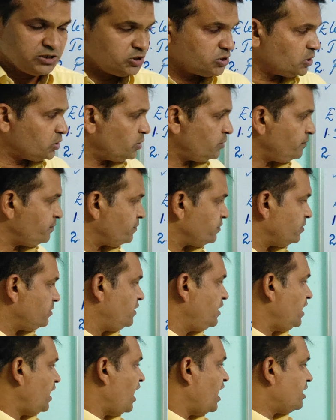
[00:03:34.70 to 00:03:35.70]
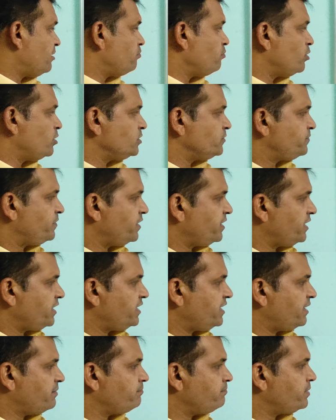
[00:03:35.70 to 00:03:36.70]
So the
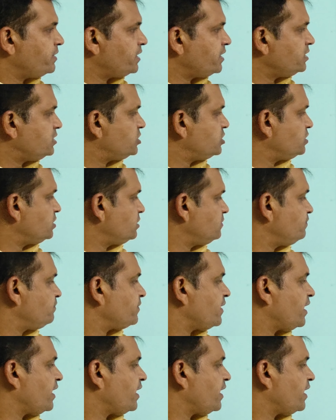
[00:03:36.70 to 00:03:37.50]
atmospheric temperature,